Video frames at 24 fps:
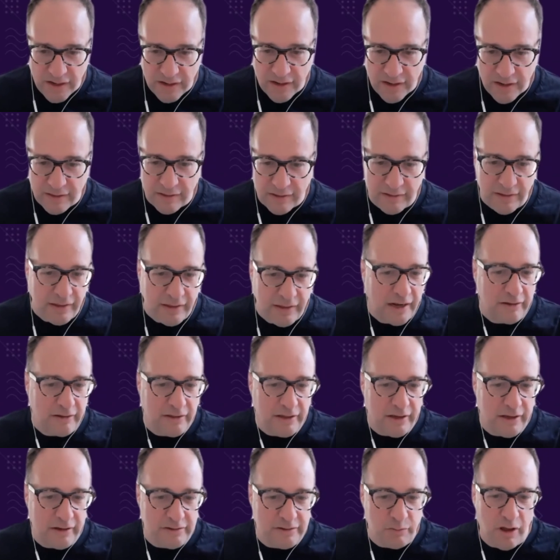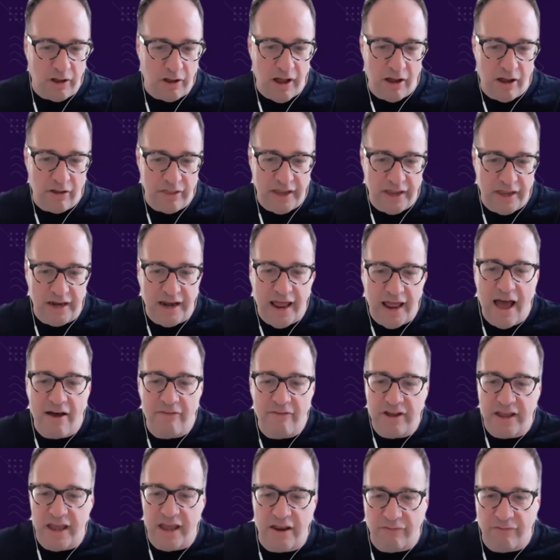and then likely as well, how they can
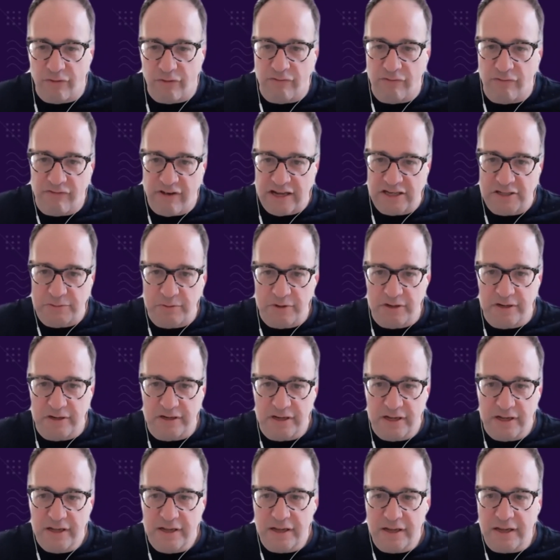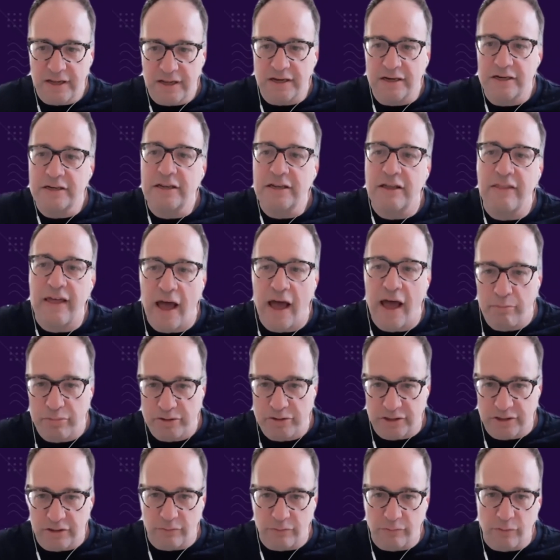advocate for investment into that
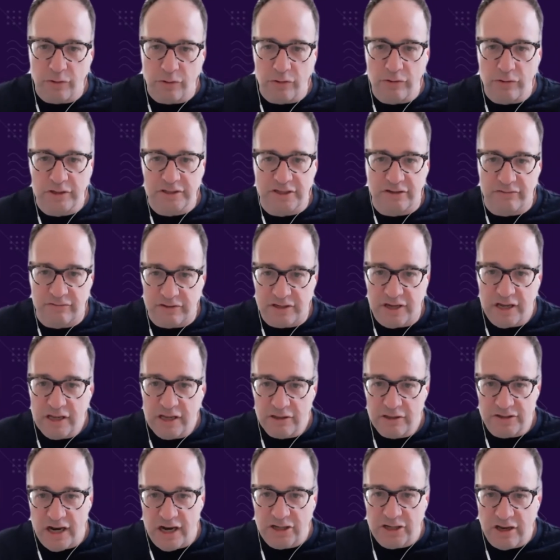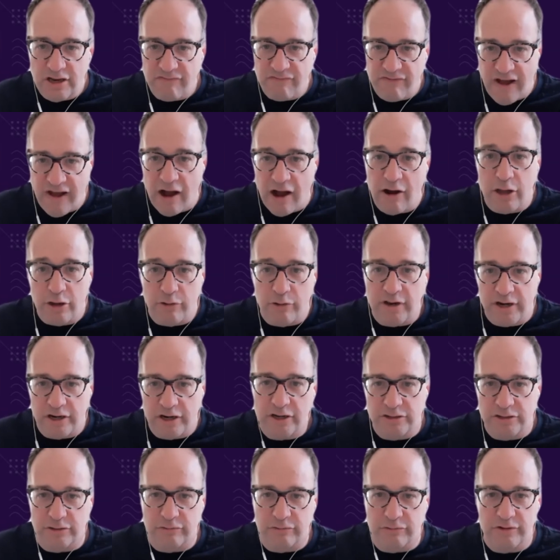particular role. Because there's actually value in a
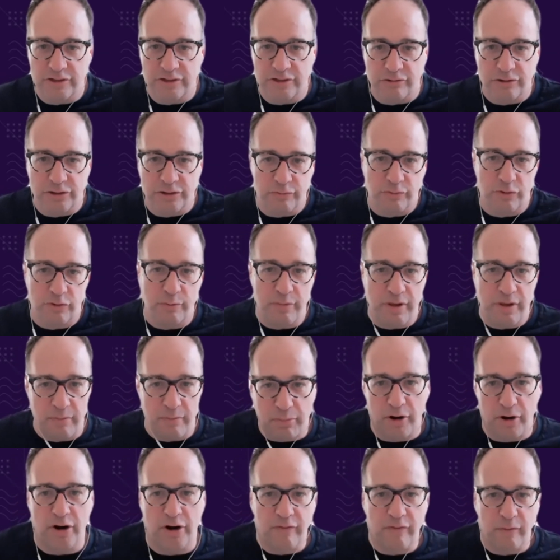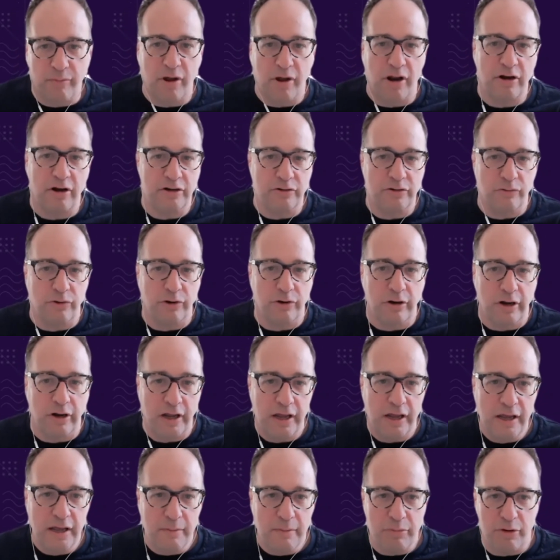user research role being part of a product org,
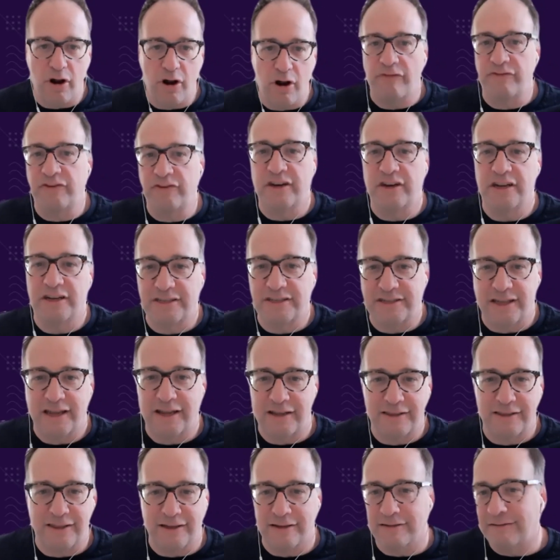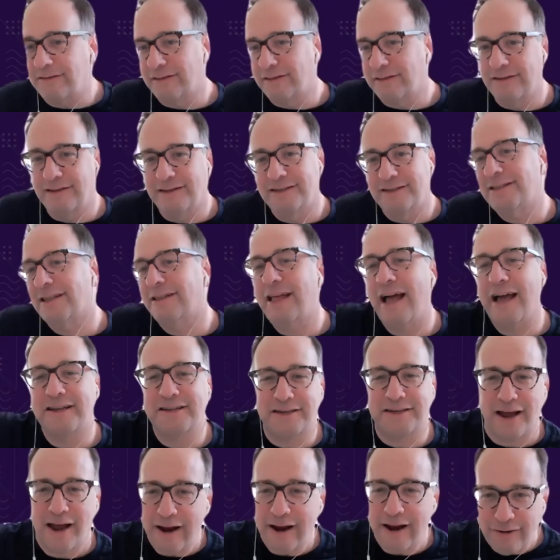but often it's like it's the
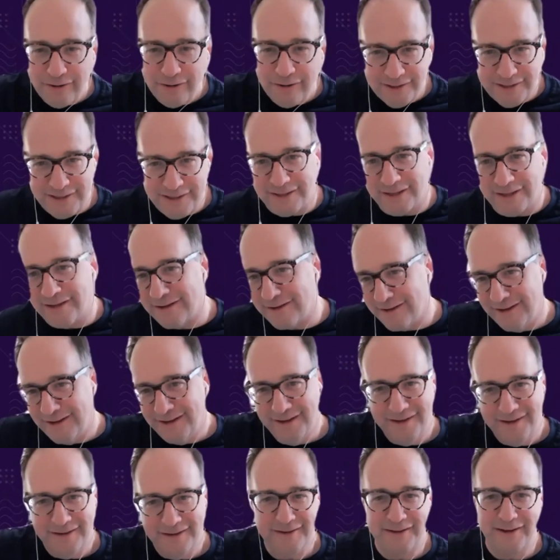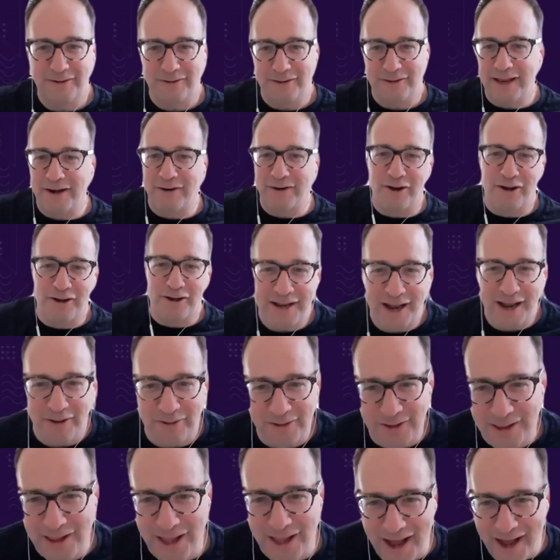last hire. It's the, later on down
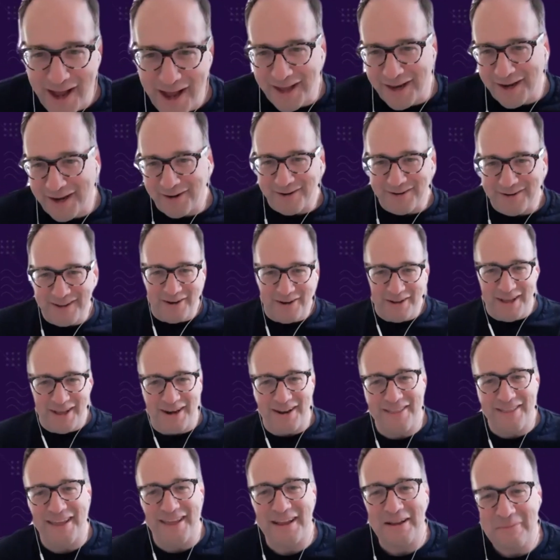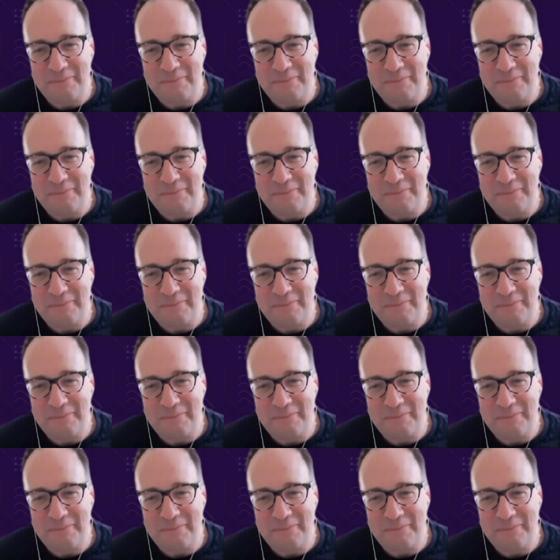the line, or, that kind of thing.